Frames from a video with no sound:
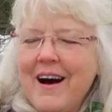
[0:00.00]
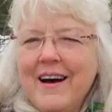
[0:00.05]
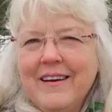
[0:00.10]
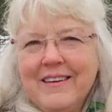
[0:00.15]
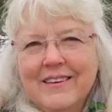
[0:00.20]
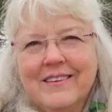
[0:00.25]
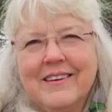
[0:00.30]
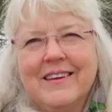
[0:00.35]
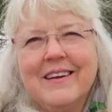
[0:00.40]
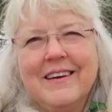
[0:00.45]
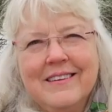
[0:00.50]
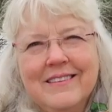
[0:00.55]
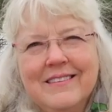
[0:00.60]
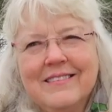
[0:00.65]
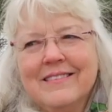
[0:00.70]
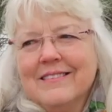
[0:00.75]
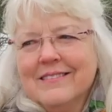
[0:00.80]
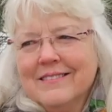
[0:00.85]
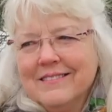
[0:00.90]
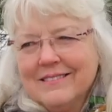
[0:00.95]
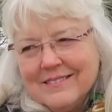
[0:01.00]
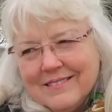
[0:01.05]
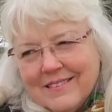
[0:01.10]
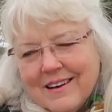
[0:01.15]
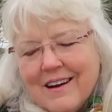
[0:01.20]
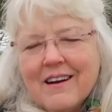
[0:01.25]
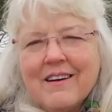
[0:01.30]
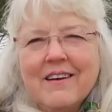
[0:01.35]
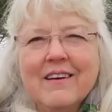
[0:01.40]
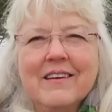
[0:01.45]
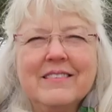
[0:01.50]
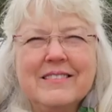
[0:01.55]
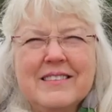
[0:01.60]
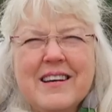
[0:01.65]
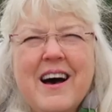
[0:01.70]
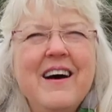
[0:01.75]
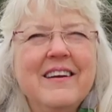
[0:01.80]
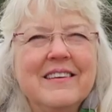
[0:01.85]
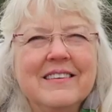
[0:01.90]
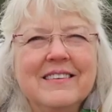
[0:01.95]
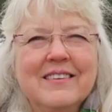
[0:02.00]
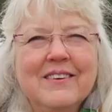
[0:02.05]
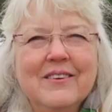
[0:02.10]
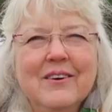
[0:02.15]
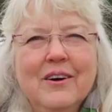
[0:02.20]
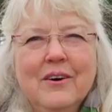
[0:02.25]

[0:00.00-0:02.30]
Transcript: I could get a Cotton.